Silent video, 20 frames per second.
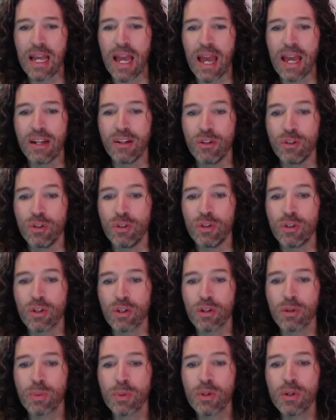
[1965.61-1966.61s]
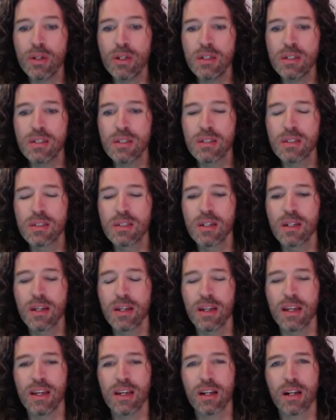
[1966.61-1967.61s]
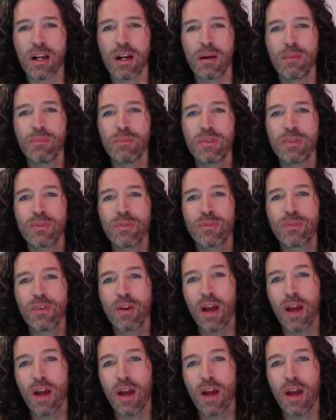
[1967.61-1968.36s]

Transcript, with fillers: and Erebus comes